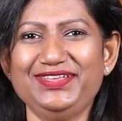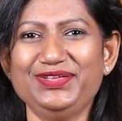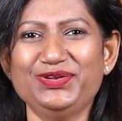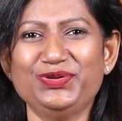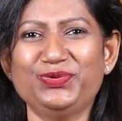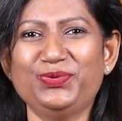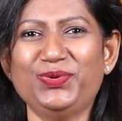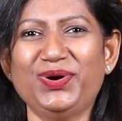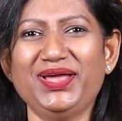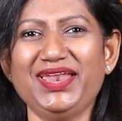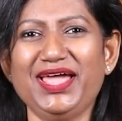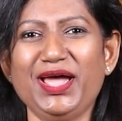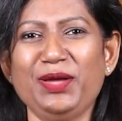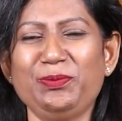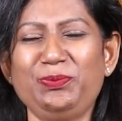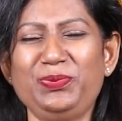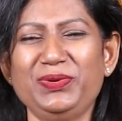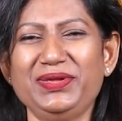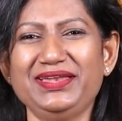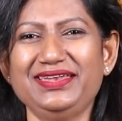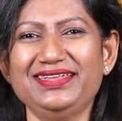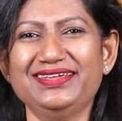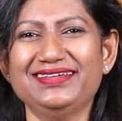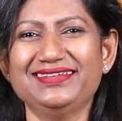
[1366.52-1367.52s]
And you know what
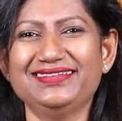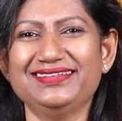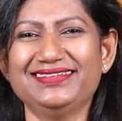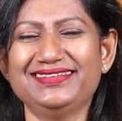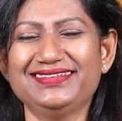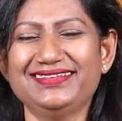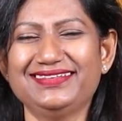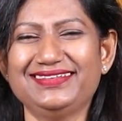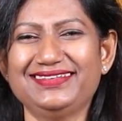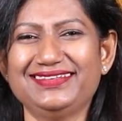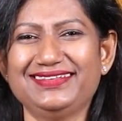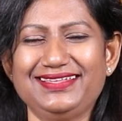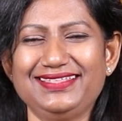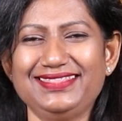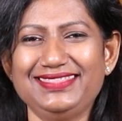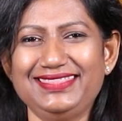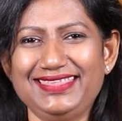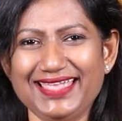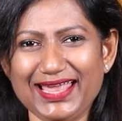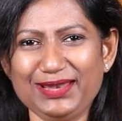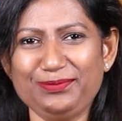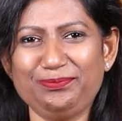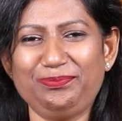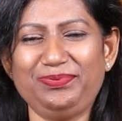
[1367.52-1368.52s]
happened?
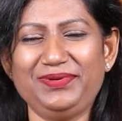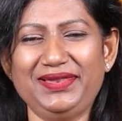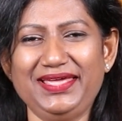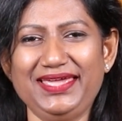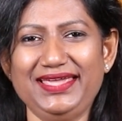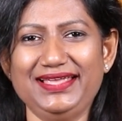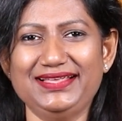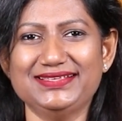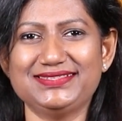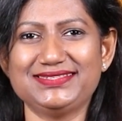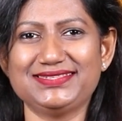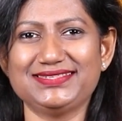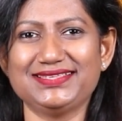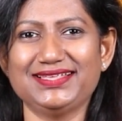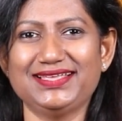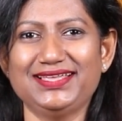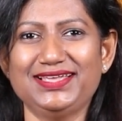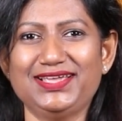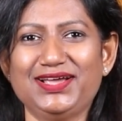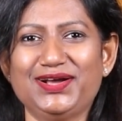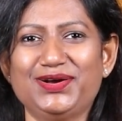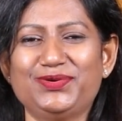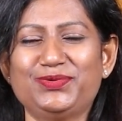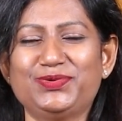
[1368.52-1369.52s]
That place
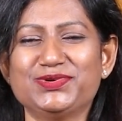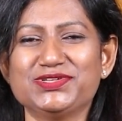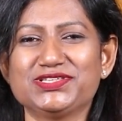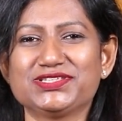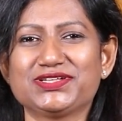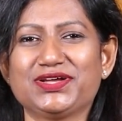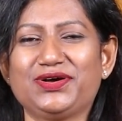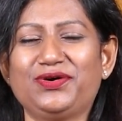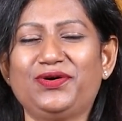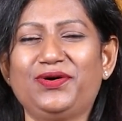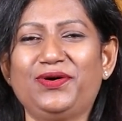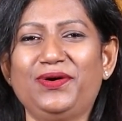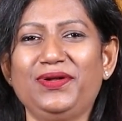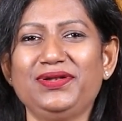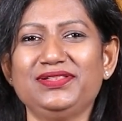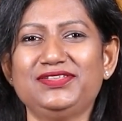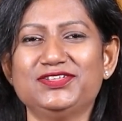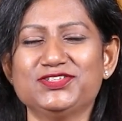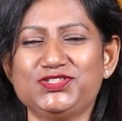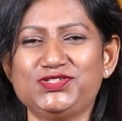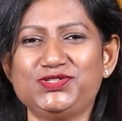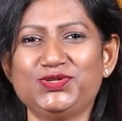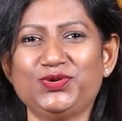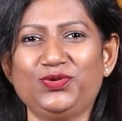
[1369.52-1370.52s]
was called
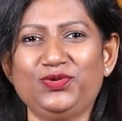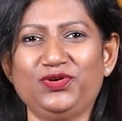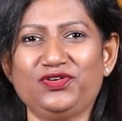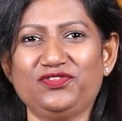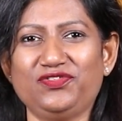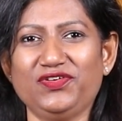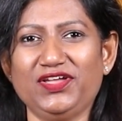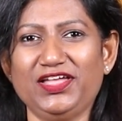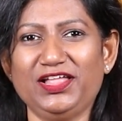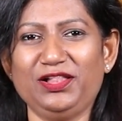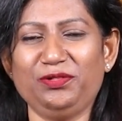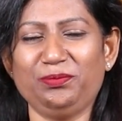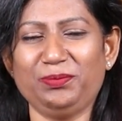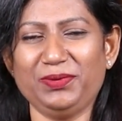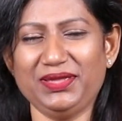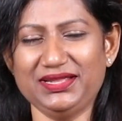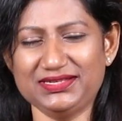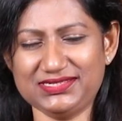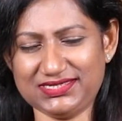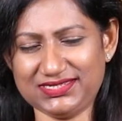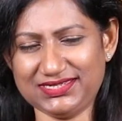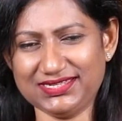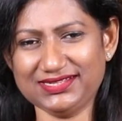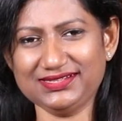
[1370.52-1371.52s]
the Stone of Help.
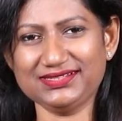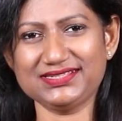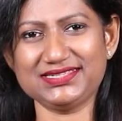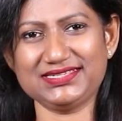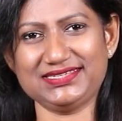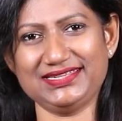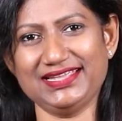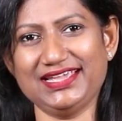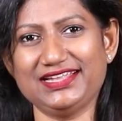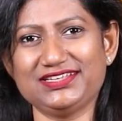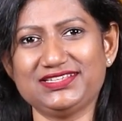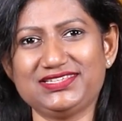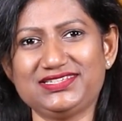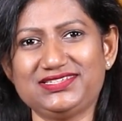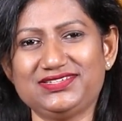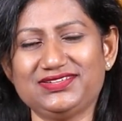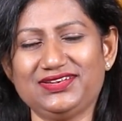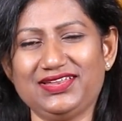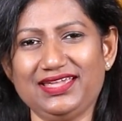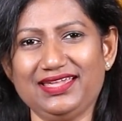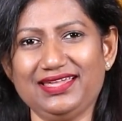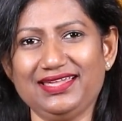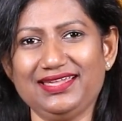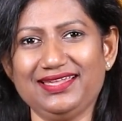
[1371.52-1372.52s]
It still stands
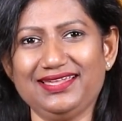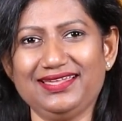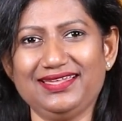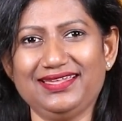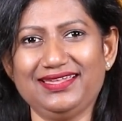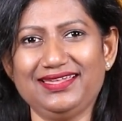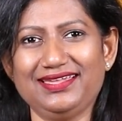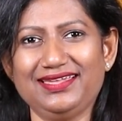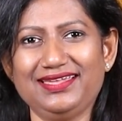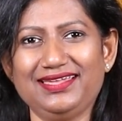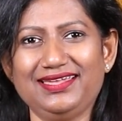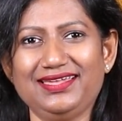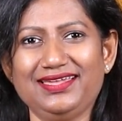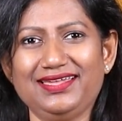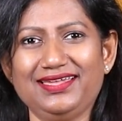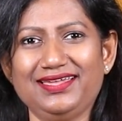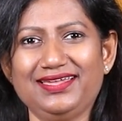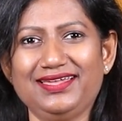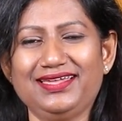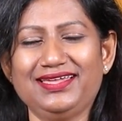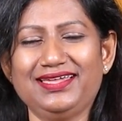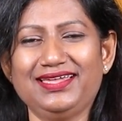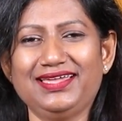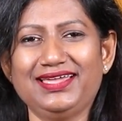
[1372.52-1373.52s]
today.
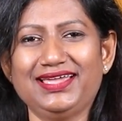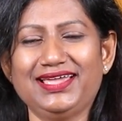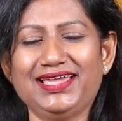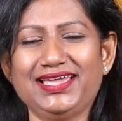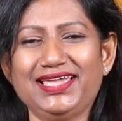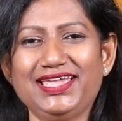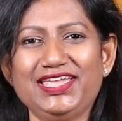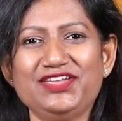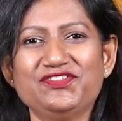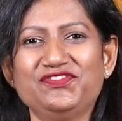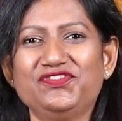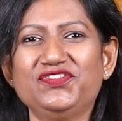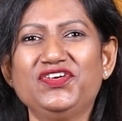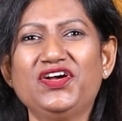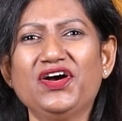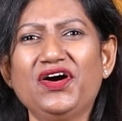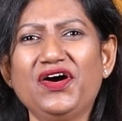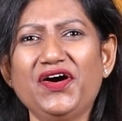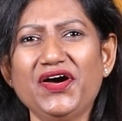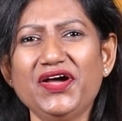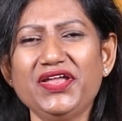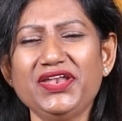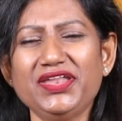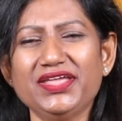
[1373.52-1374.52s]
If
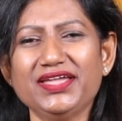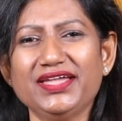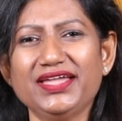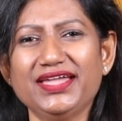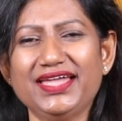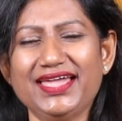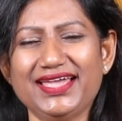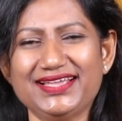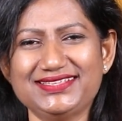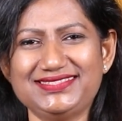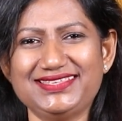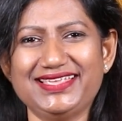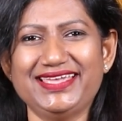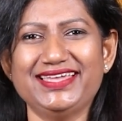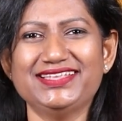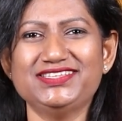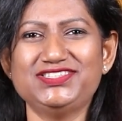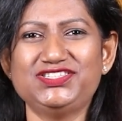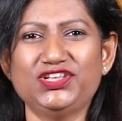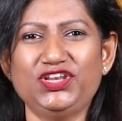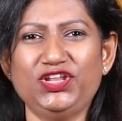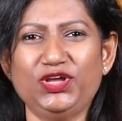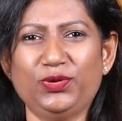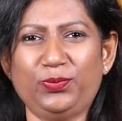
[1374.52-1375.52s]
God has
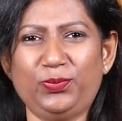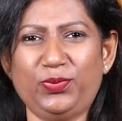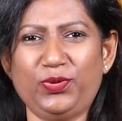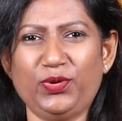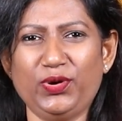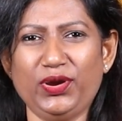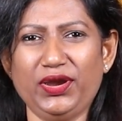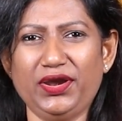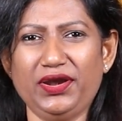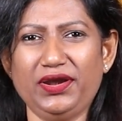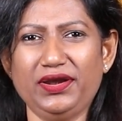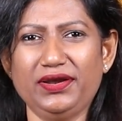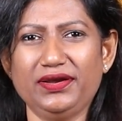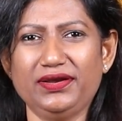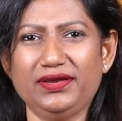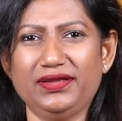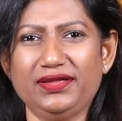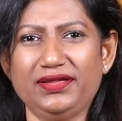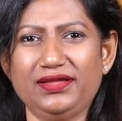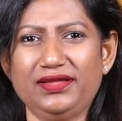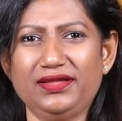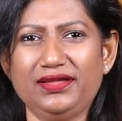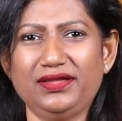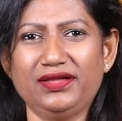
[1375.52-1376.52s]
answered your prayer,
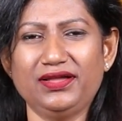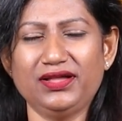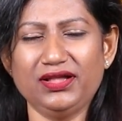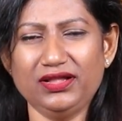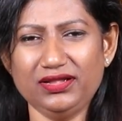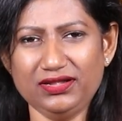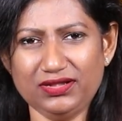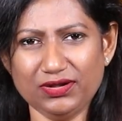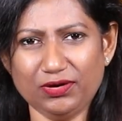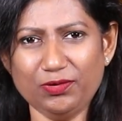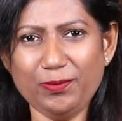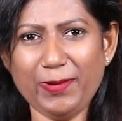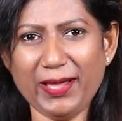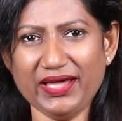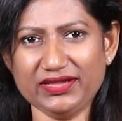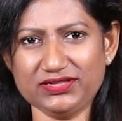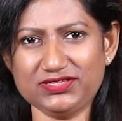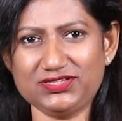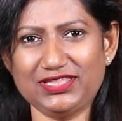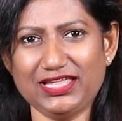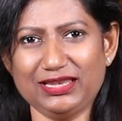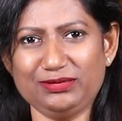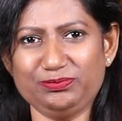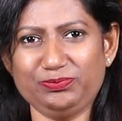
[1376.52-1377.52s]
go back
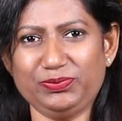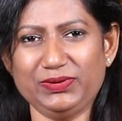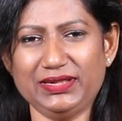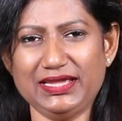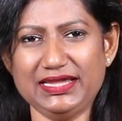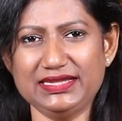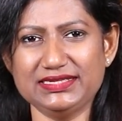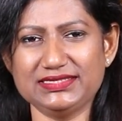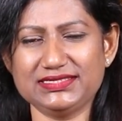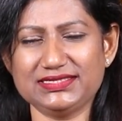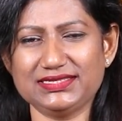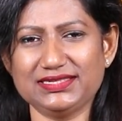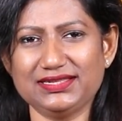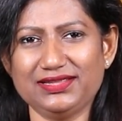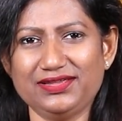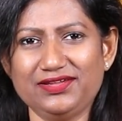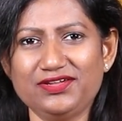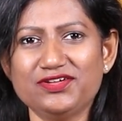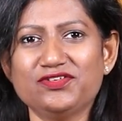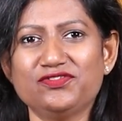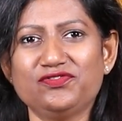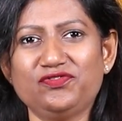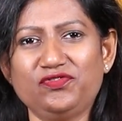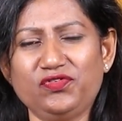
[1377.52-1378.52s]
to that place.
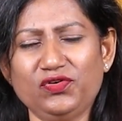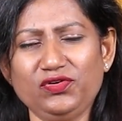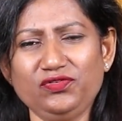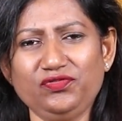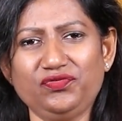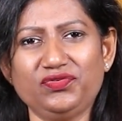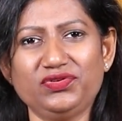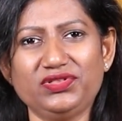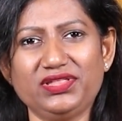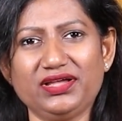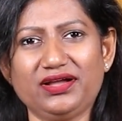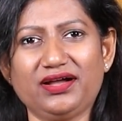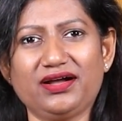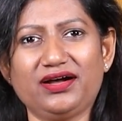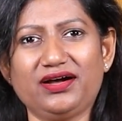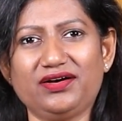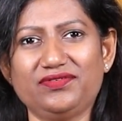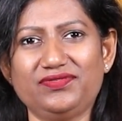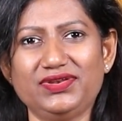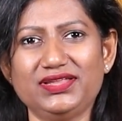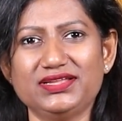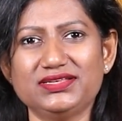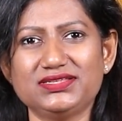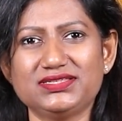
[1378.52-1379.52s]
Fulfill the
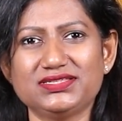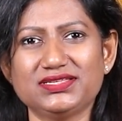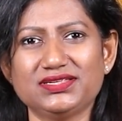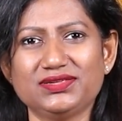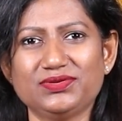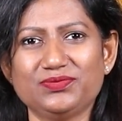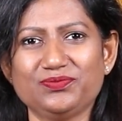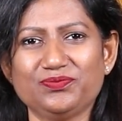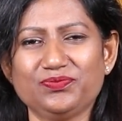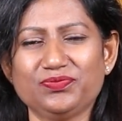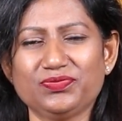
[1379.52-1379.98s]
covenant.